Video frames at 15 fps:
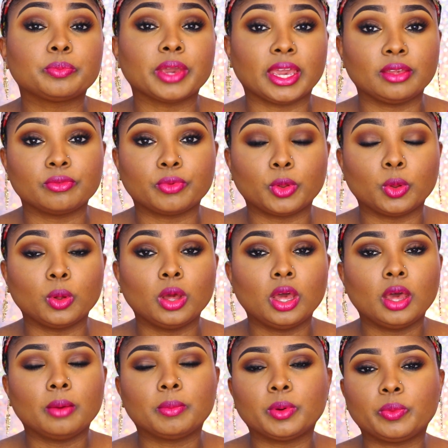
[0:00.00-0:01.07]
painful,
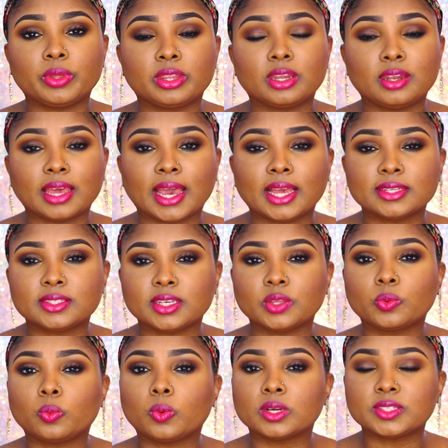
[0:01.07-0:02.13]
but with the nads,
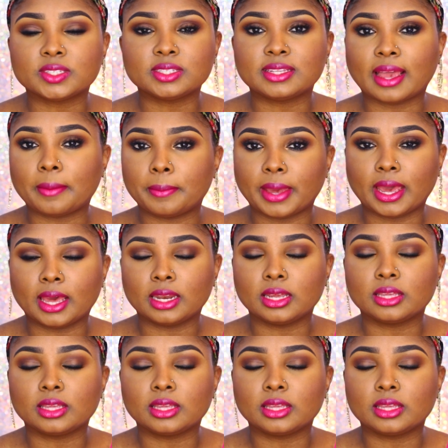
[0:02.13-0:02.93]
it wasn't that bad.